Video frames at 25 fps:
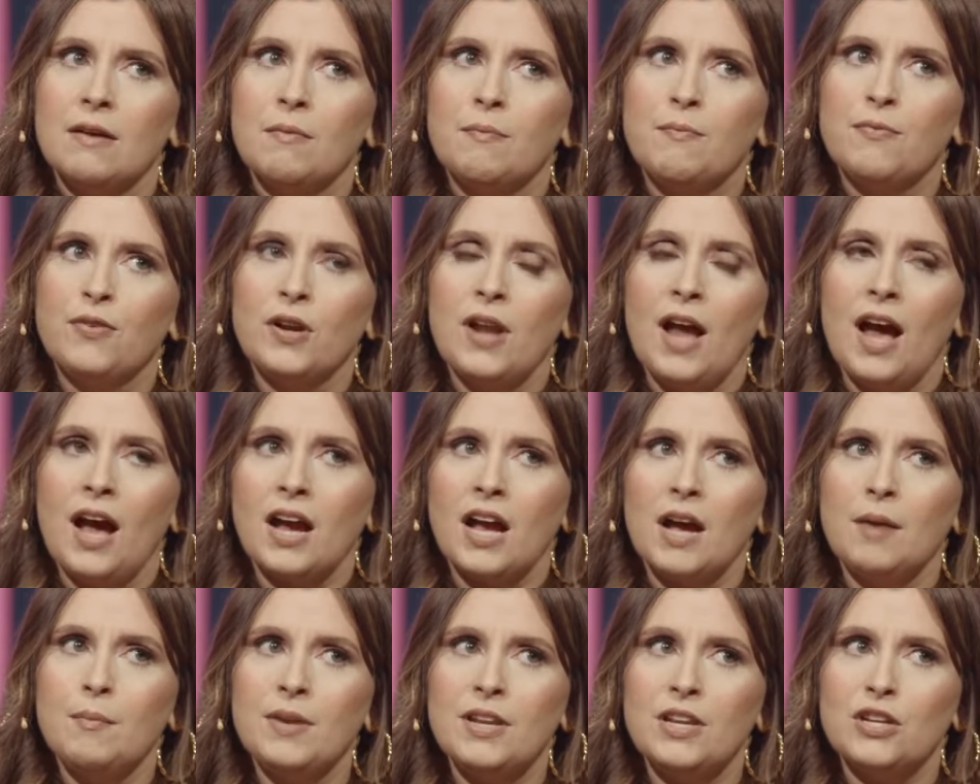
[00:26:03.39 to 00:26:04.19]
for not
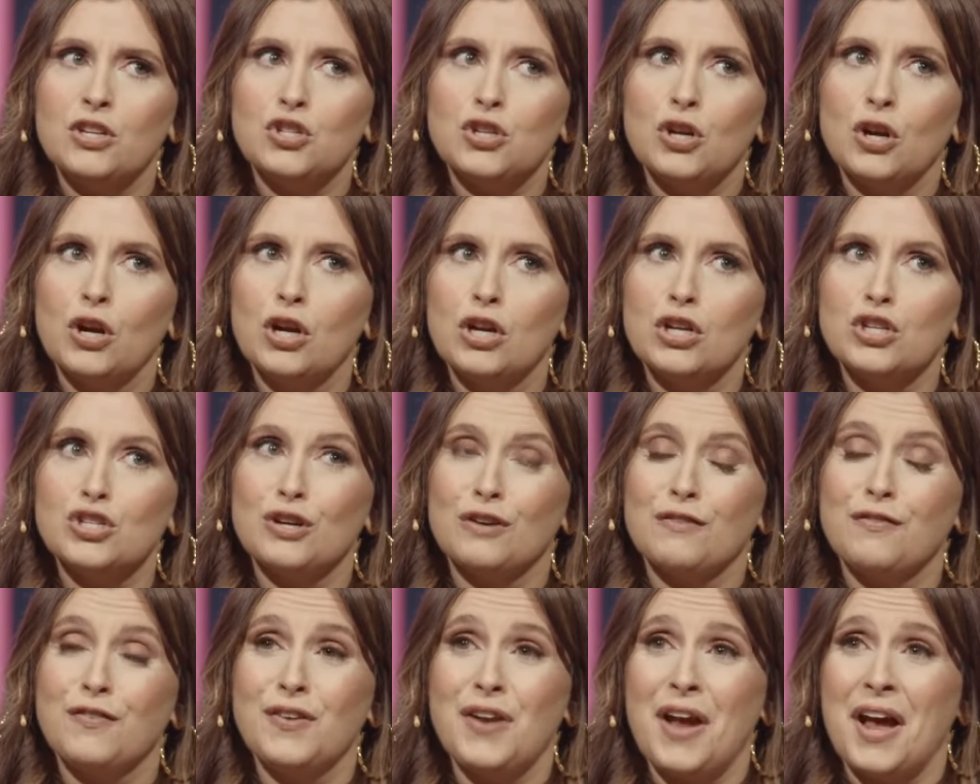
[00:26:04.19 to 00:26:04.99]
coming to church
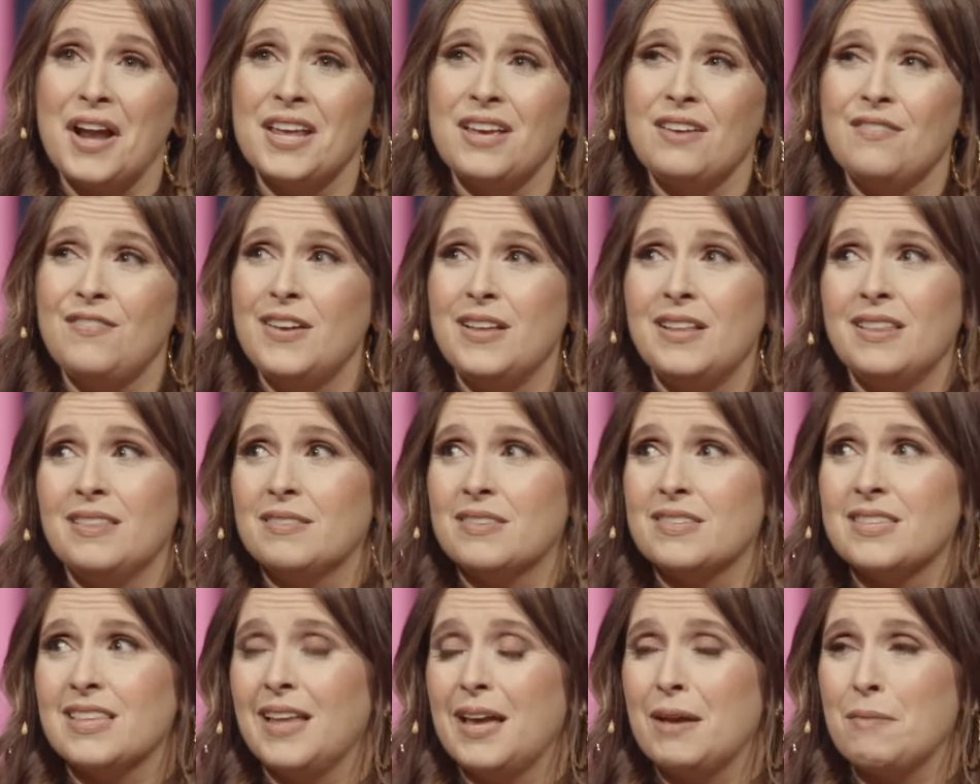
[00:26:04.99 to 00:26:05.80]
or for not
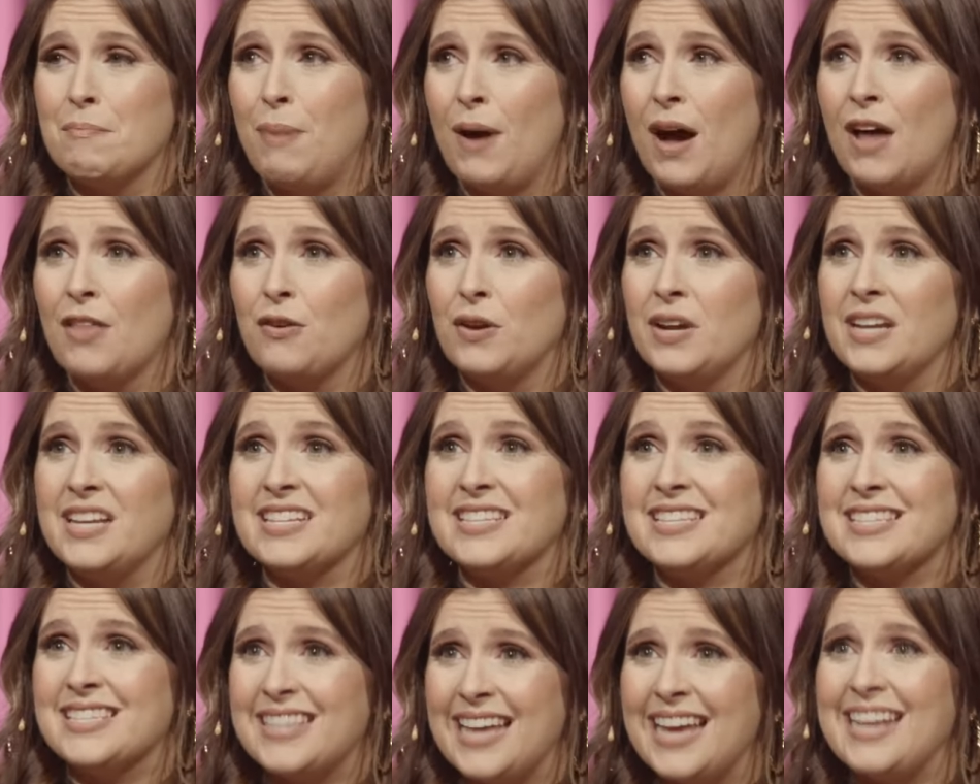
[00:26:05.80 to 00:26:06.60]
even like bothering to
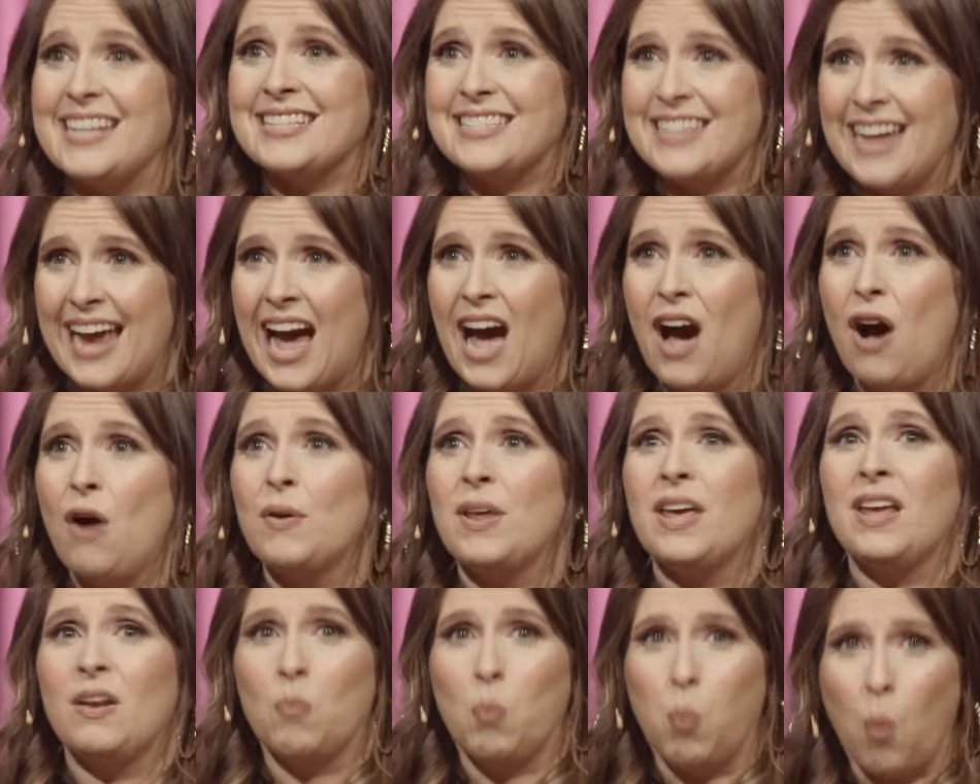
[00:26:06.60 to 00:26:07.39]
sit
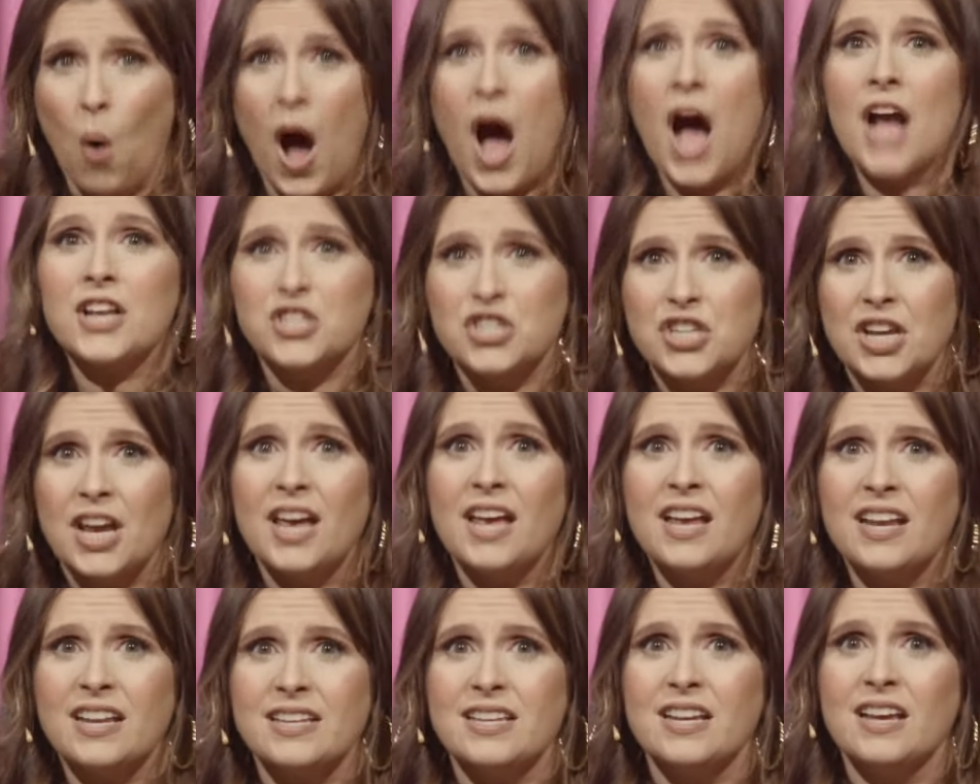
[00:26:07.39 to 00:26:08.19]
down and watch
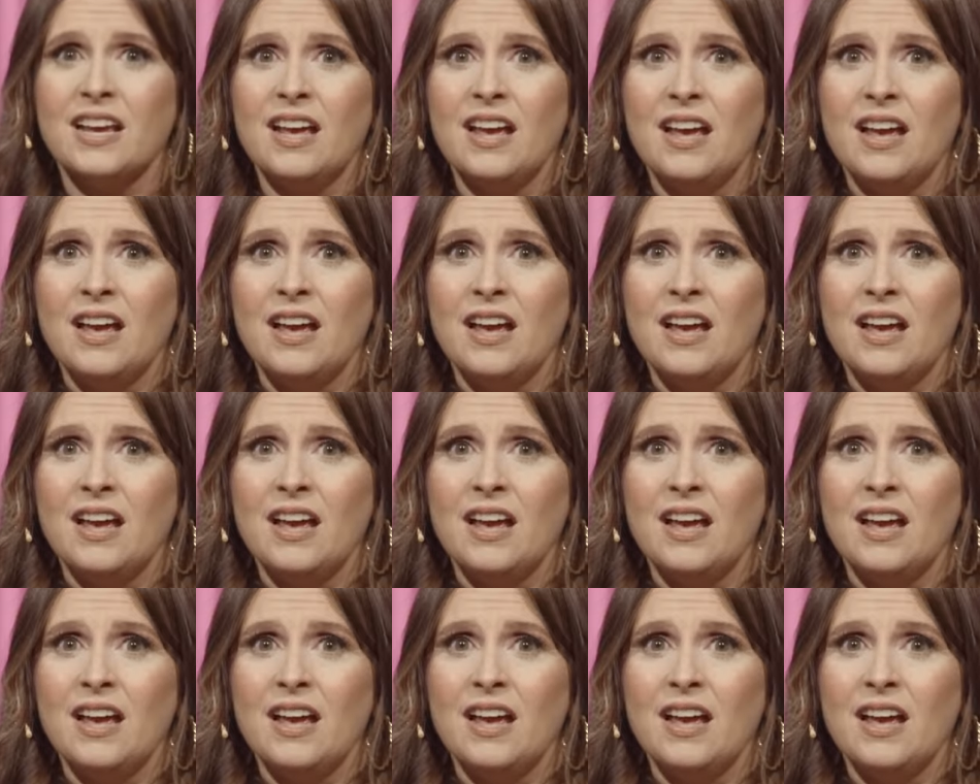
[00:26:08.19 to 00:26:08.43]
it.